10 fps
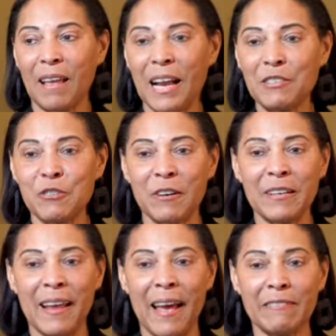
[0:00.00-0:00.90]
I
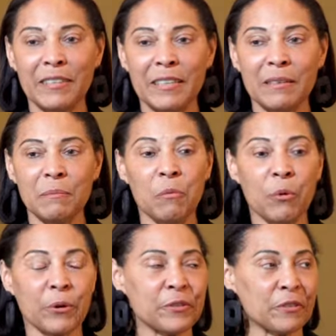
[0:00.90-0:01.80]
started having
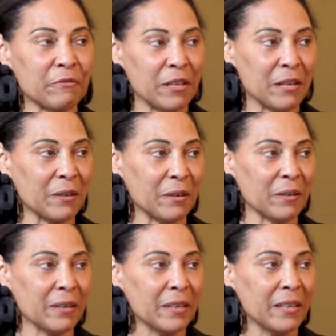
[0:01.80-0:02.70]
more severe